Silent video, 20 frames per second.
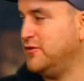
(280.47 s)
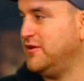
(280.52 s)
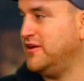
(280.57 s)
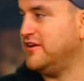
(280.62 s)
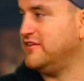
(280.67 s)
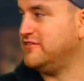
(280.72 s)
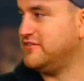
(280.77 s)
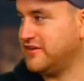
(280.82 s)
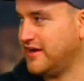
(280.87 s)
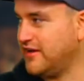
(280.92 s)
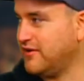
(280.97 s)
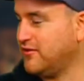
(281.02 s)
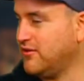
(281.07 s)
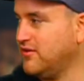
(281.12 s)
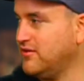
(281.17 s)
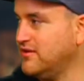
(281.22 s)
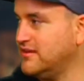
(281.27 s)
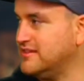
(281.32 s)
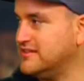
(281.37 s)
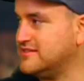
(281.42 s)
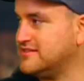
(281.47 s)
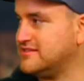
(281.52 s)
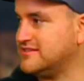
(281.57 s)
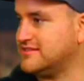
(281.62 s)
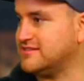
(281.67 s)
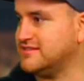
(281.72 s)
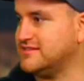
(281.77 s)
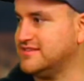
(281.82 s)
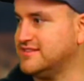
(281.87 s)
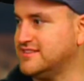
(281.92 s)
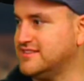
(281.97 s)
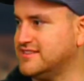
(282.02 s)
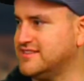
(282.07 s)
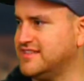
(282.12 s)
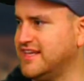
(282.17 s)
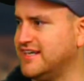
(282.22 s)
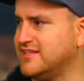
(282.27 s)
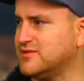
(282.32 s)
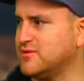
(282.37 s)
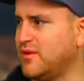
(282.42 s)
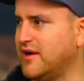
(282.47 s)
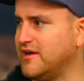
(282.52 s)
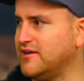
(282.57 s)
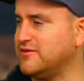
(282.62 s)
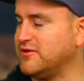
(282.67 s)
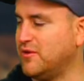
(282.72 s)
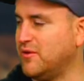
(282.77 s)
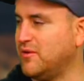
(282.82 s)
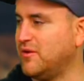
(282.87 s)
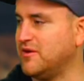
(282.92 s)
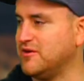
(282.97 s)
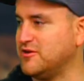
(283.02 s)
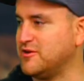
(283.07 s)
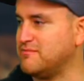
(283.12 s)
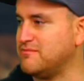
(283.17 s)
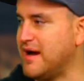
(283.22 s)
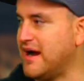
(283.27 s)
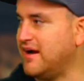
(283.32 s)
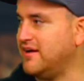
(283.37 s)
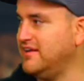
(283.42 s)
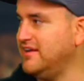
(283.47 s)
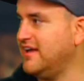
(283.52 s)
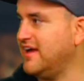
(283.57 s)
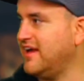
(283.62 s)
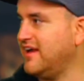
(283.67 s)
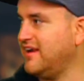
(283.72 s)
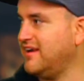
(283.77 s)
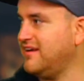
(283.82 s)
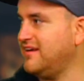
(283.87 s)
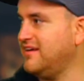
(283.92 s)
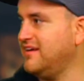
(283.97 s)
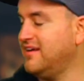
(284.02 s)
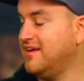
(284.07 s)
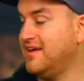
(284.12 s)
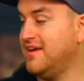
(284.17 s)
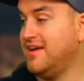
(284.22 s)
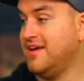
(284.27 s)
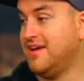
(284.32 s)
food in general just takes quite a toll on your body, and